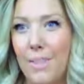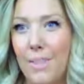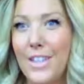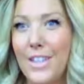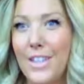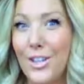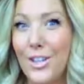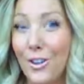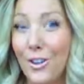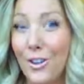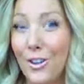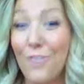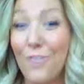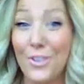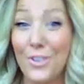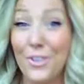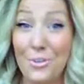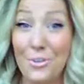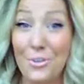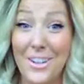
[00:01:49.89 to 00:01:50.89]
it took
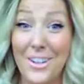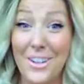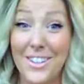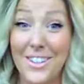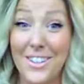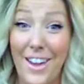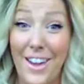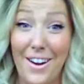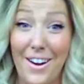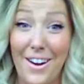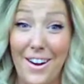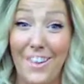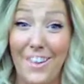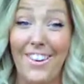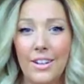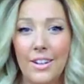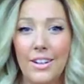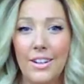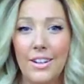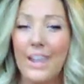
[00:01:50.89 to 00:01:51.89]
over 2 weeks to get here.